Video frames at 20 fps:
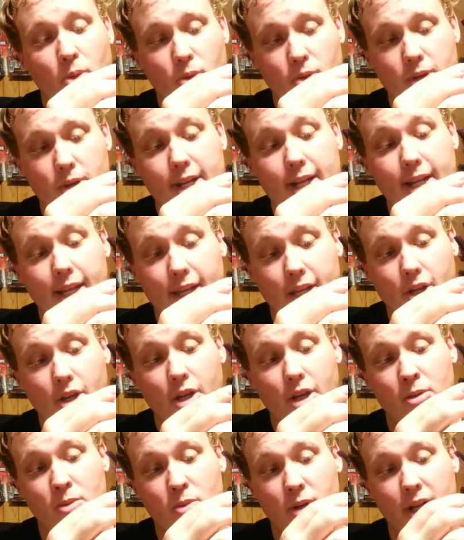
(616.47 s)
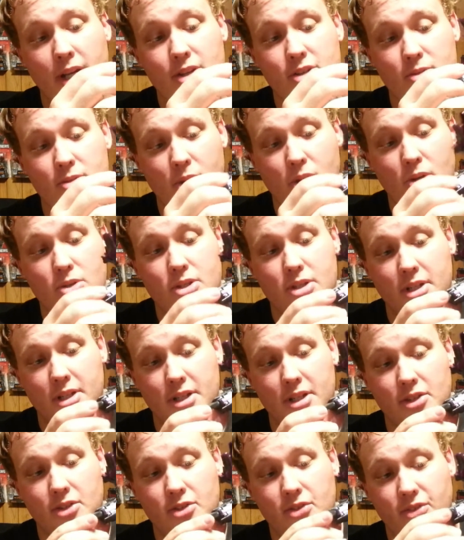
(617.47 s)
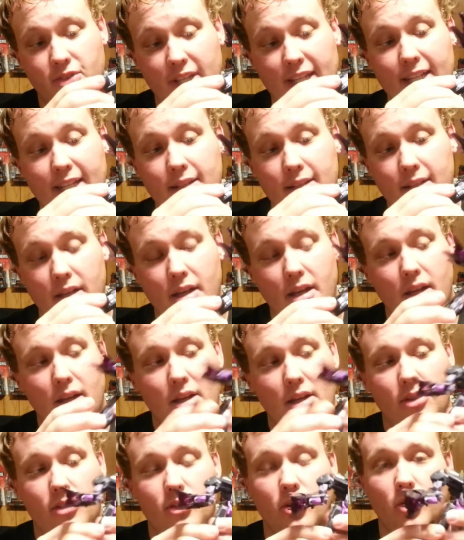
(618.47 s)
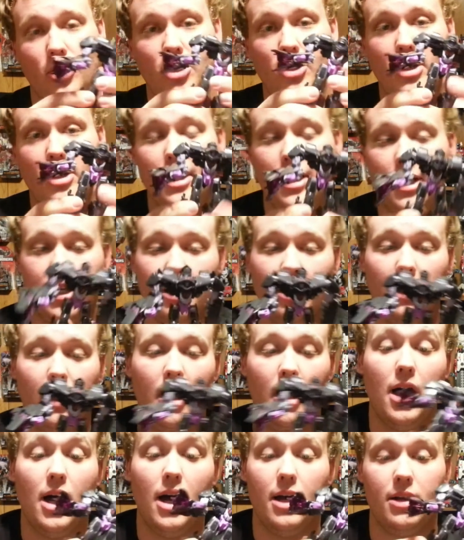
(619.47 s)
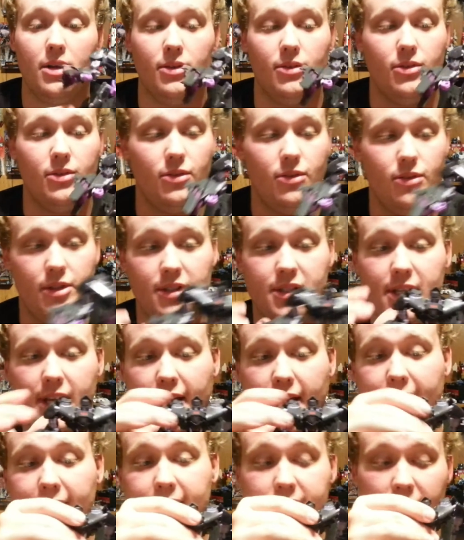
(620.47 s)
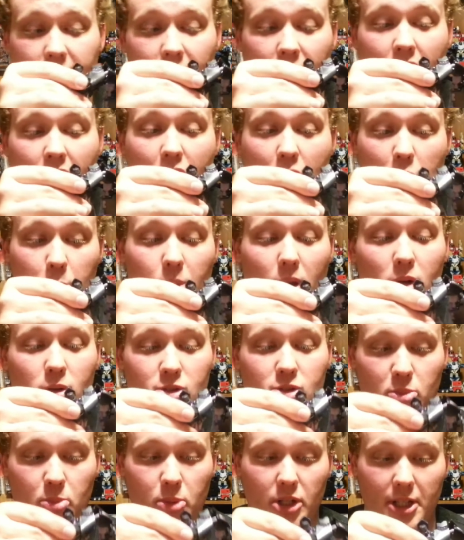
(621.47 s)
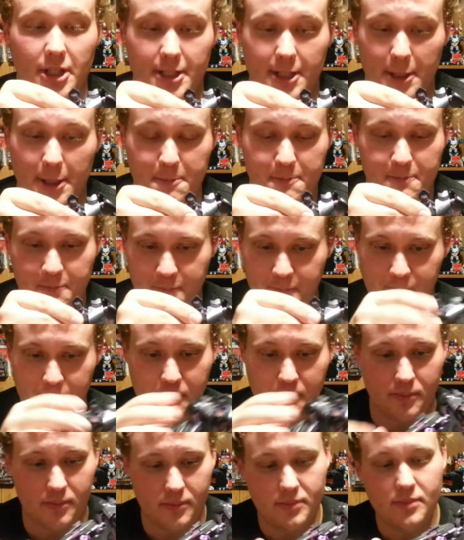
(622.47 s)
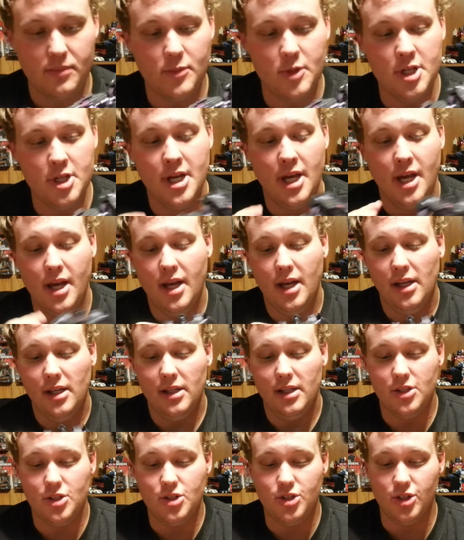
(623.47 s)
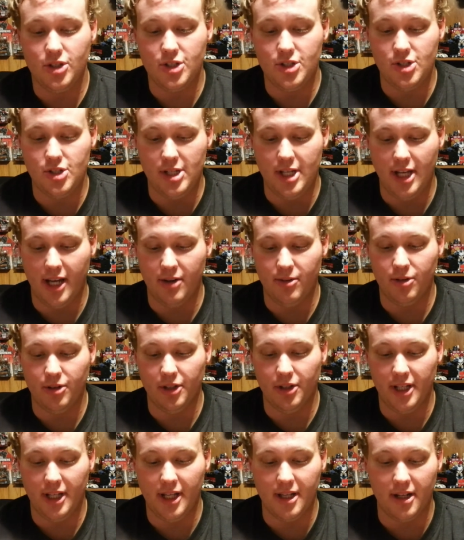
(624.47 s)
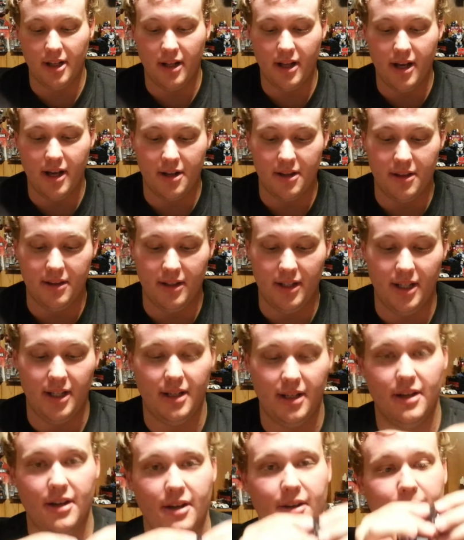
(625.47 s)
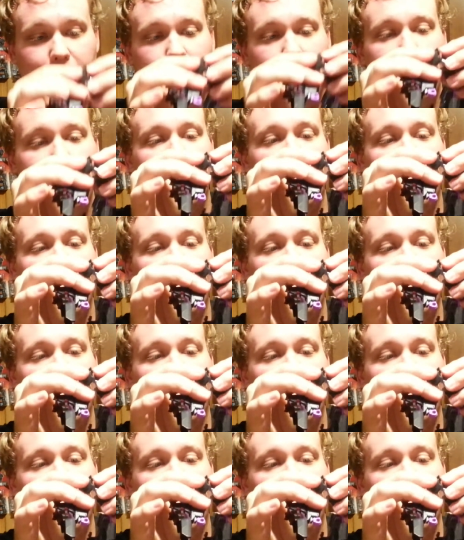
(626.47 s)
pretty good range of motion in his feet. So you can get a lot of, this guy has a lot of posability. It's just you can't really get a lot of the